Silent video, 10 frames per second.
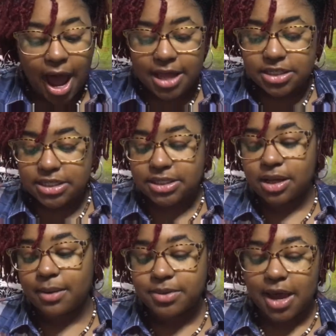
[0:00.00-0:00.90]
I just
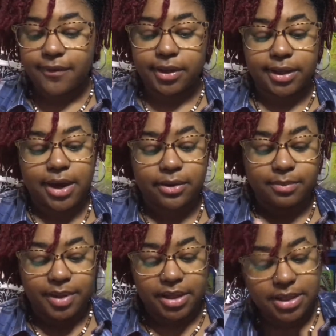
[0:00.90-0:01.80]
stopped having
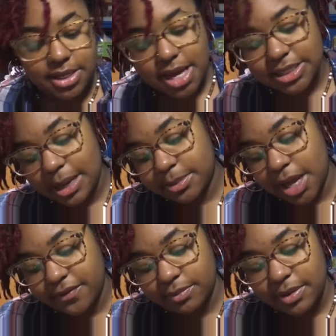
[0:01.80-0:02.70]
accountability. I stopped
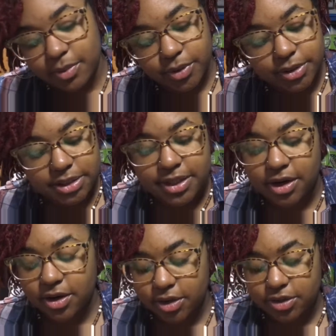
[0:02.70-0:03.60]
having people
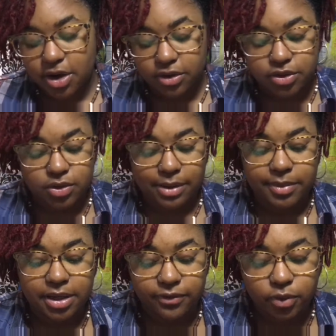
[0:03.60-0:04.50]
there to talk to. I
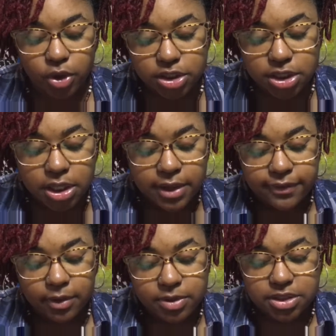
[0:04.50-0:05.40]
mean, of course,
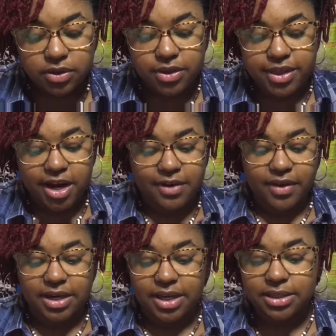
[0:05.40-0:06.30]
they were still there
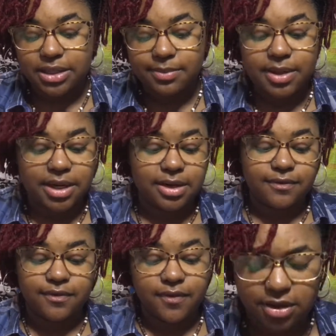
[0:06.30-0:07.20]
if I needed them,
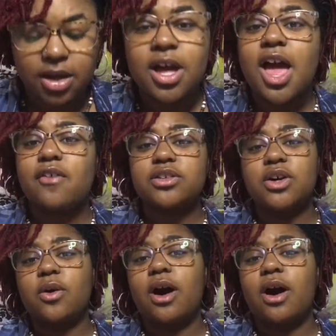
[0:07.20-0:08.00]
and every so